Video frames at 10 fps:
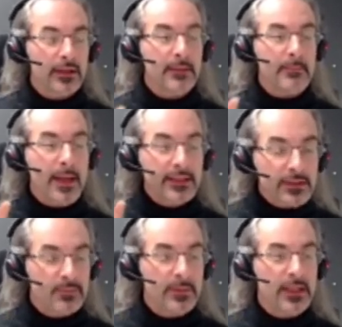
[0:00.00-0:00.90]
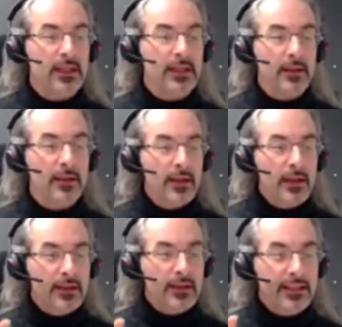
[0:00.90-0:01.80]
The message being
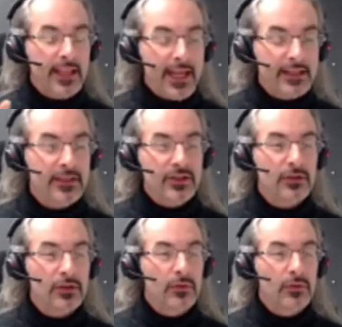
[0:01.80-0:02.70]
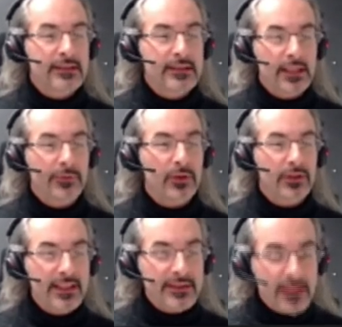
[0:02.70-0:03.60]
that the energy of the lowest state for
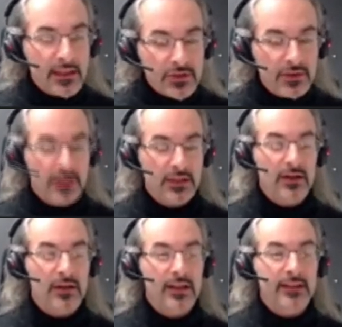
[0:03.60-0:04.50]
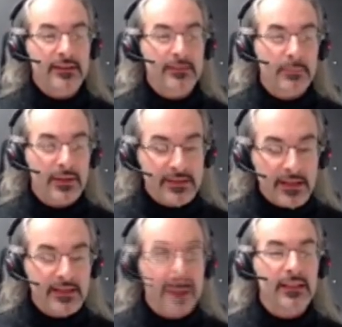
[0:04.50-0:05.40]
this action here is
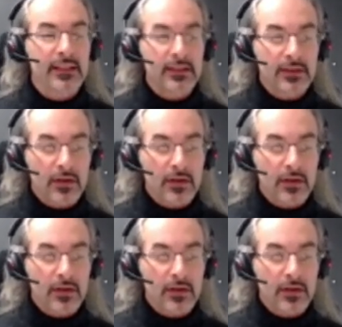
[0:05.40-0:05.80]
precisely